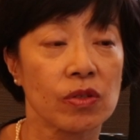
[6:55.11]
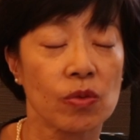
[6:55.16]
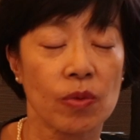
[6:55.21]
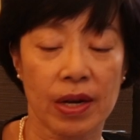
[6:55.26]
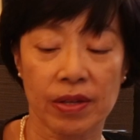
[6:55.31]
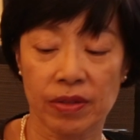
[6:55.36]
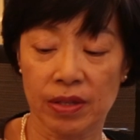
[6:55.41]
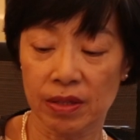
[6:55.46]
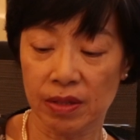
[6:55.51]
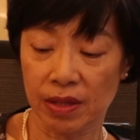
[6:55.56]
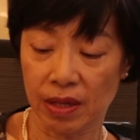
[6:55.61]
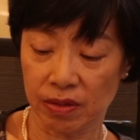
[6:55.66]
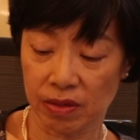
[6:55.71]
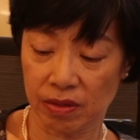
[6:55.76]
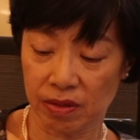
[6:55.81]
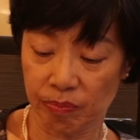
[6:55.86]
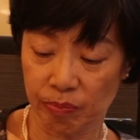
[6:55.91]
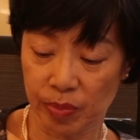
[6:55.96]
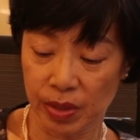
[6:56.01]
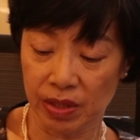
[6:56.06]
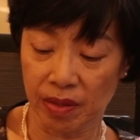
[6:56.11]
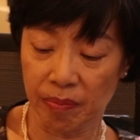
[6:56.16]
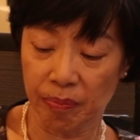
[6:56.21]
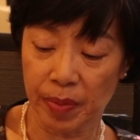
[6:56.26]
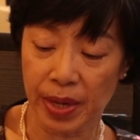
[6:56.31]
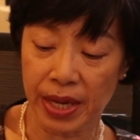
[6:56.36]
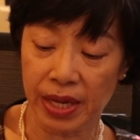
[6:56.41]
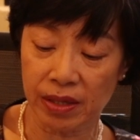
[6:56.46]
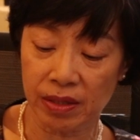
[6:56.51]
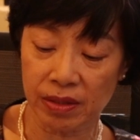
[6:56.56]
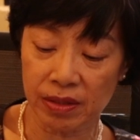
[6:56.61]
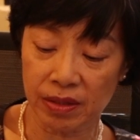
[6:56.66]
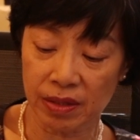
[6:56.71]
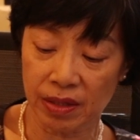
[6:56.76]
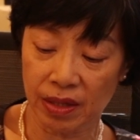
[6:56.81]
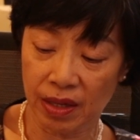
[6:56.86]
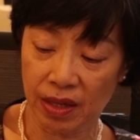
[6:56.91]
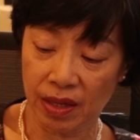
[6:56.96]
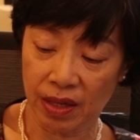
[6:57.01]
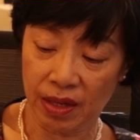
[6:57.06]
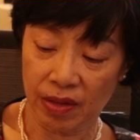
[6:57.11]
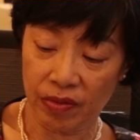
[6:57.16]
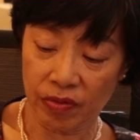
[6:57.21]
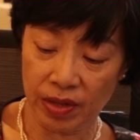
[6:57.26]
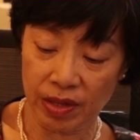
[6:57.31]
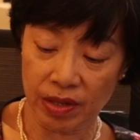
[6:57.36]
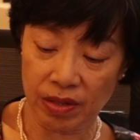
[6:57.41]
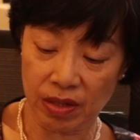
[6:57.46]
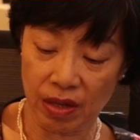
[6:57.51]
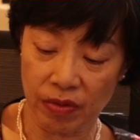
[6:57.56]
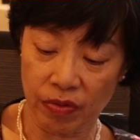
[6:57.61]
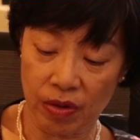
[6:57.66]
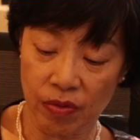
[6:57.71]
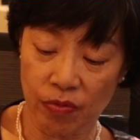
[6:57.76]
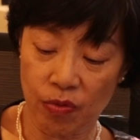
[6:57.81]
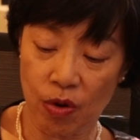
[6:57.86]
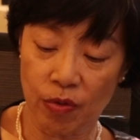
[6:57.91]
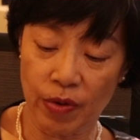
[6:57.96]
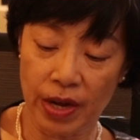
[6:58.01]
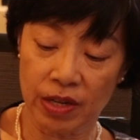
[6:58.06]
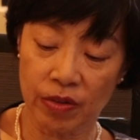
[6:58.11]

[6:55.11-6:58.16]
So I think that's been the main things that have evolved.